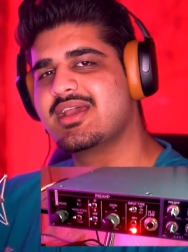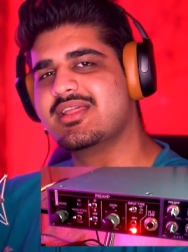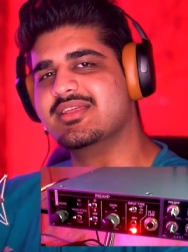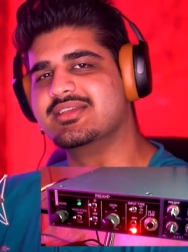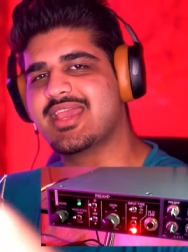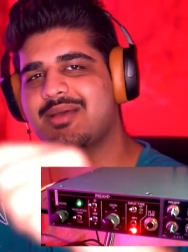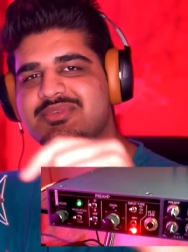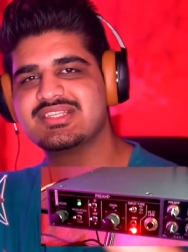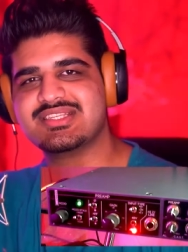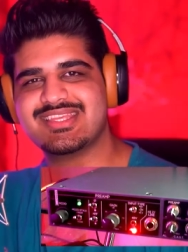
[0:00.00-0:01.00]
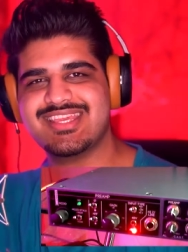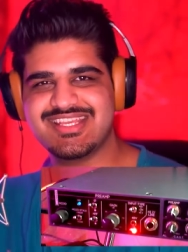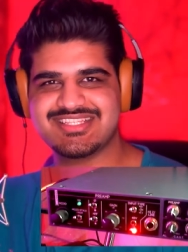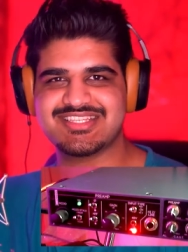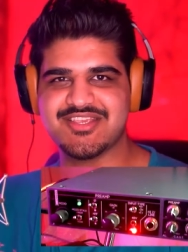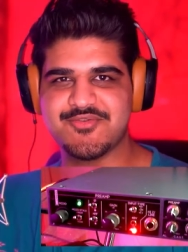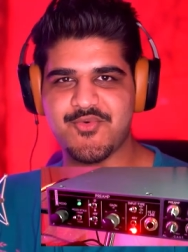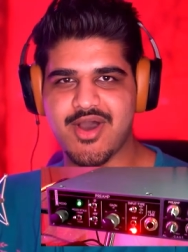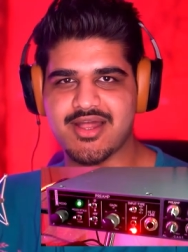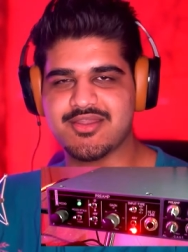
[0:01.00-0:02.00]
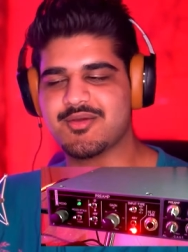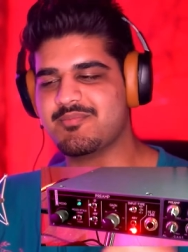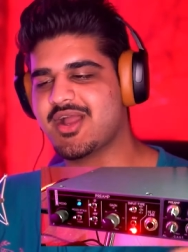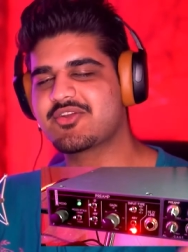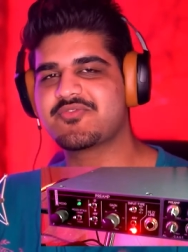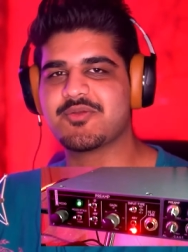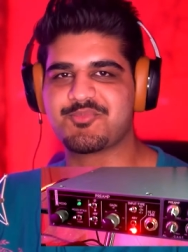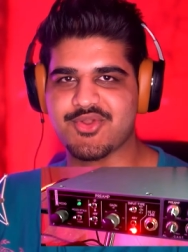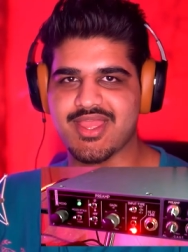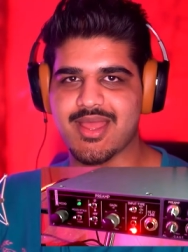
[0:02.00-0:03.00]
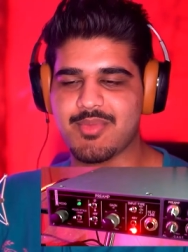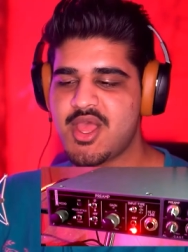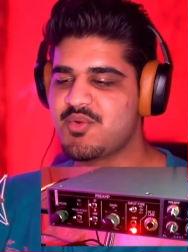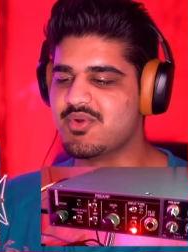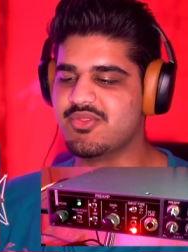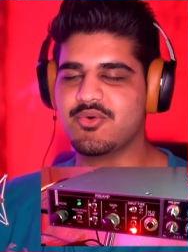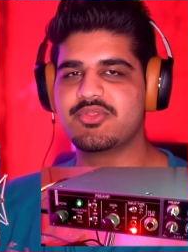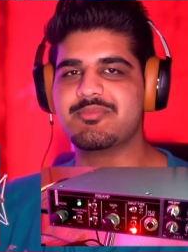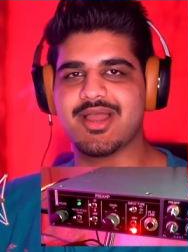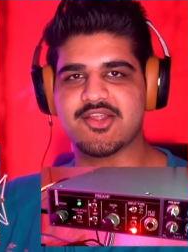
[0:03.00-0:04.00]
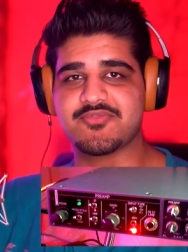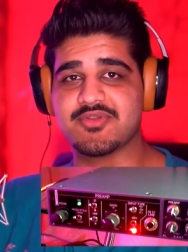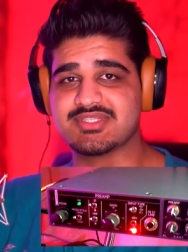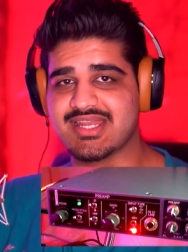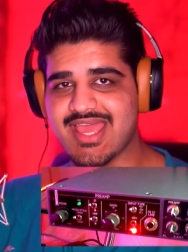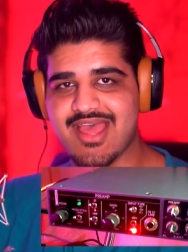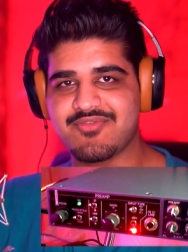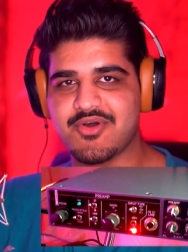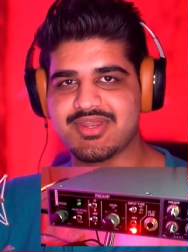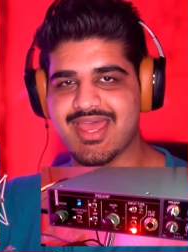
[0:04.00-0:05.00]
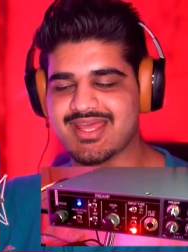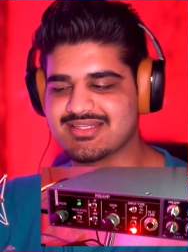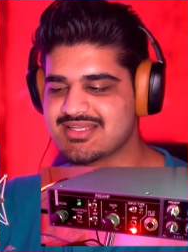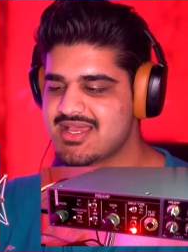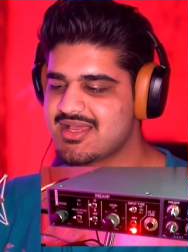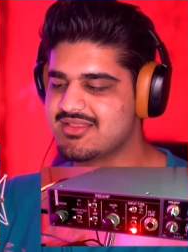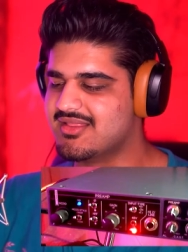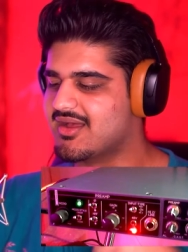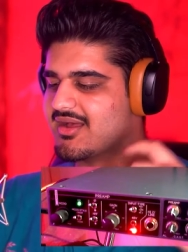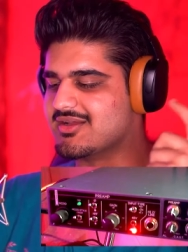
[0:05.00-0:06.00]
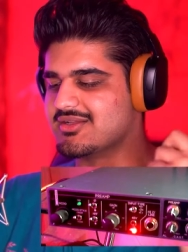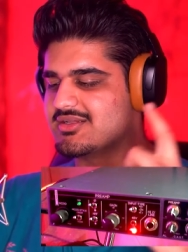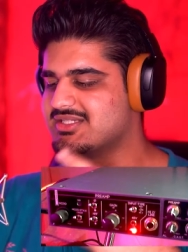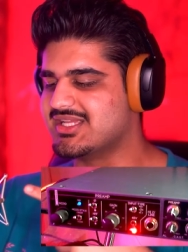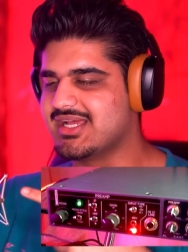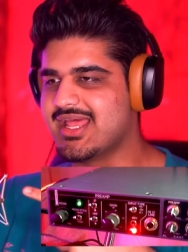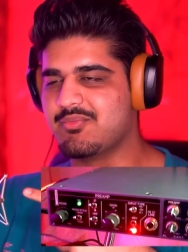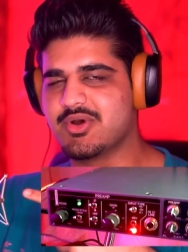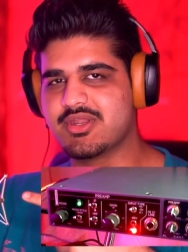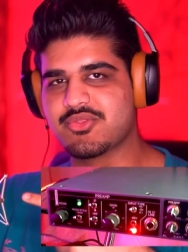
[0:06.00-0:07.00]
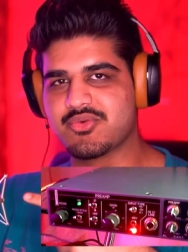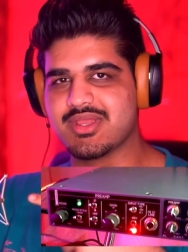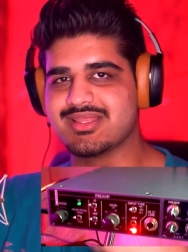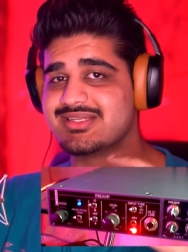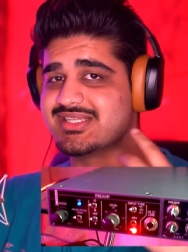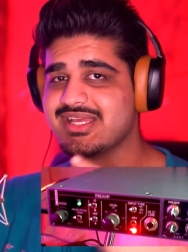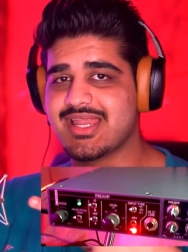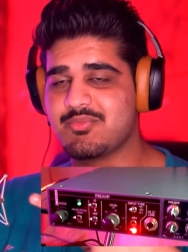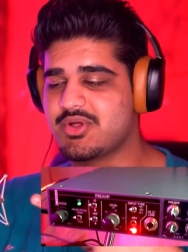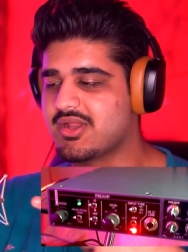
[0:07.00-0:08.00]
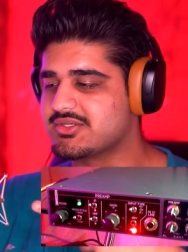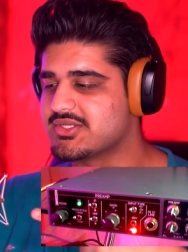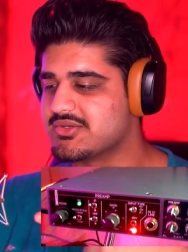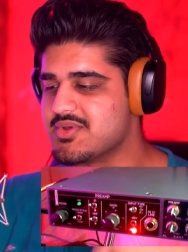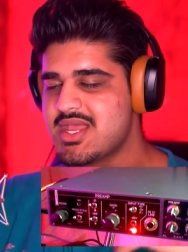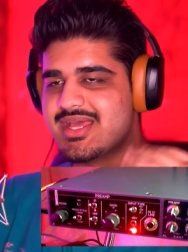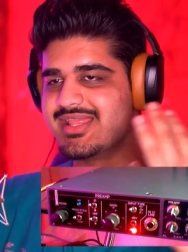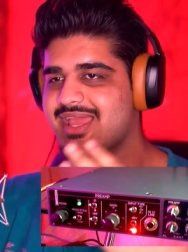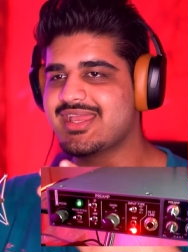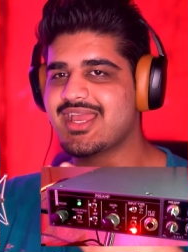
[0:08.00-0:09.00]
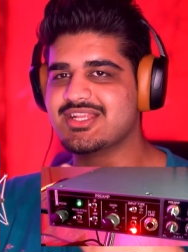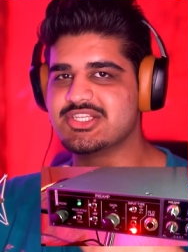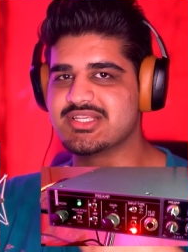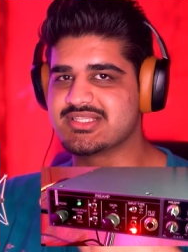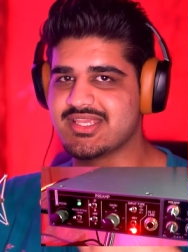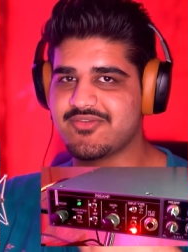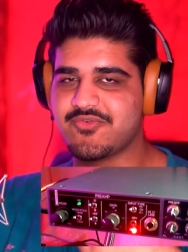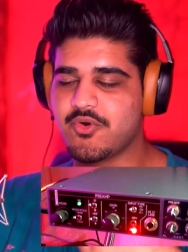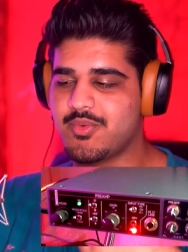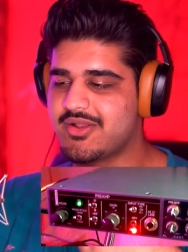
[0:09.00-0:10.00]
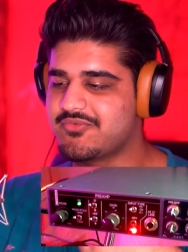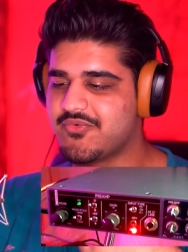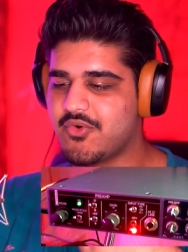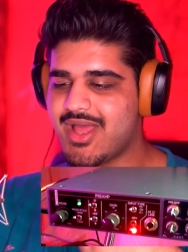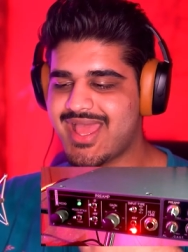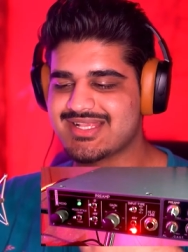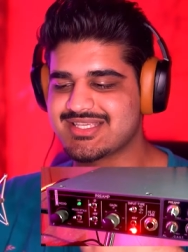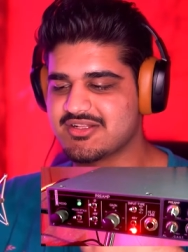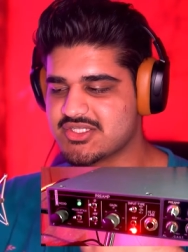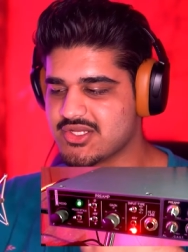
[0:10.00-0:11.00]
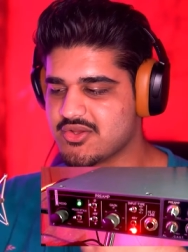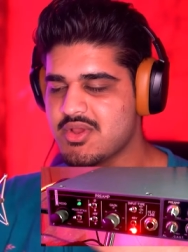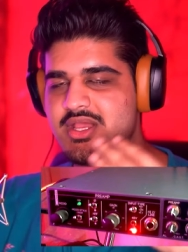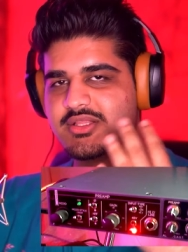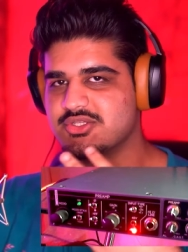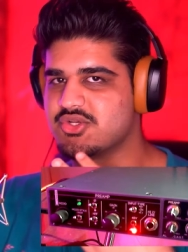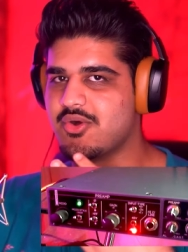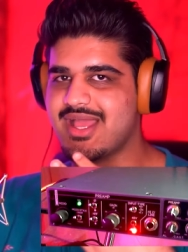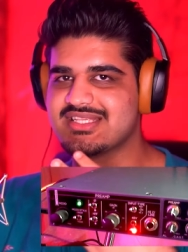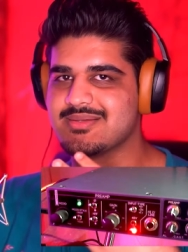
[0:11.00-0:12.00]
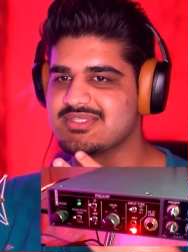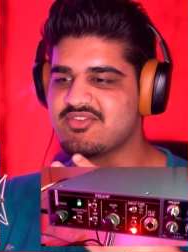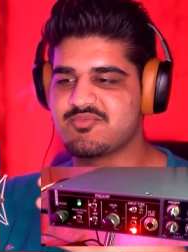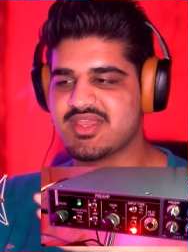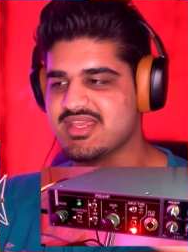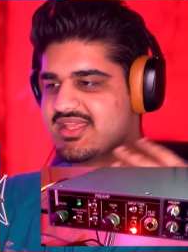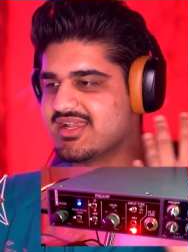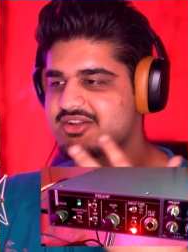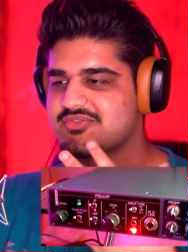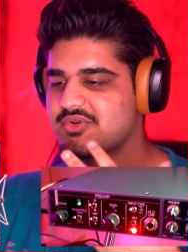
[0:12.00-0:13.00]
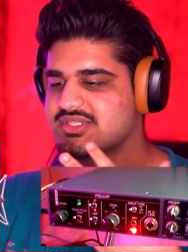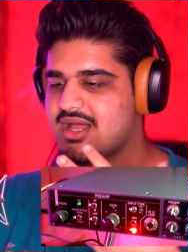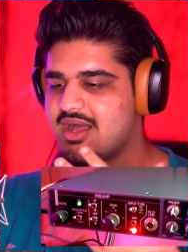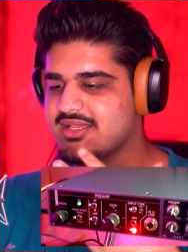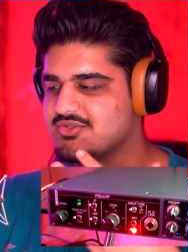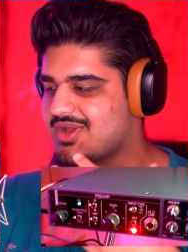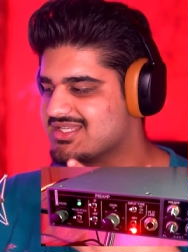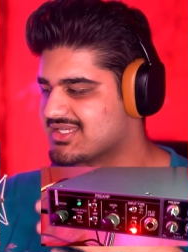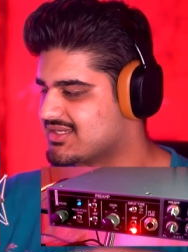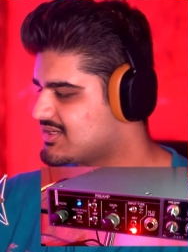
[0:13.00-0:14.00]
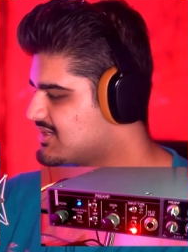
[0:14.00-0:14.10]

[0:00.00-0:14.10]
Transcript: the Cranborne EC1 microphone preamp with all the microphones that I have on hand. The TLM 103, the TLM 102, the AKG C414XL2, the Shure SM7B, the Electrovoice RE20.